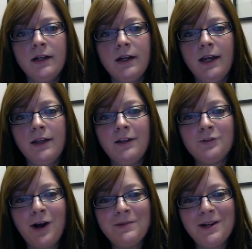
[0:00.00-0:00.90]
and the
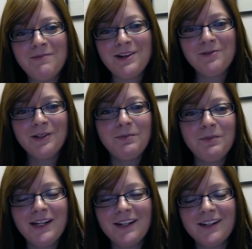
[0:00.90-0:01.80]
drop-down menu will
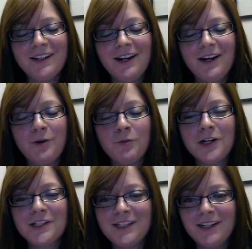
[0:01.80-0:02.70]
appear.
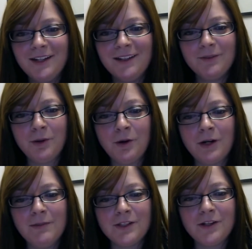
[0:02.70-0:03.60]
Work Study
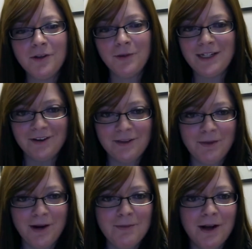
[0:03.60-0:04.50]
program is all the way down at the
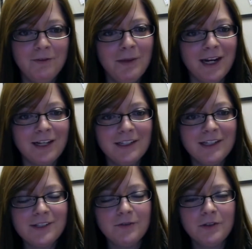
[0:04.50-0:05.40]
bottom
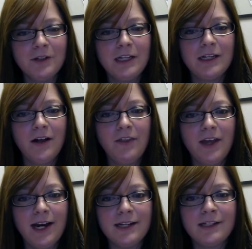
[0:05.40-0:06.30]
alphabetically, so if you click on
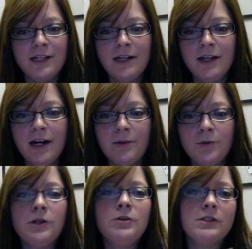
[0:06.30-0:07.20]
that,
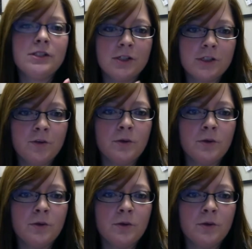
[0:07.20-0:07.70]
or you can search for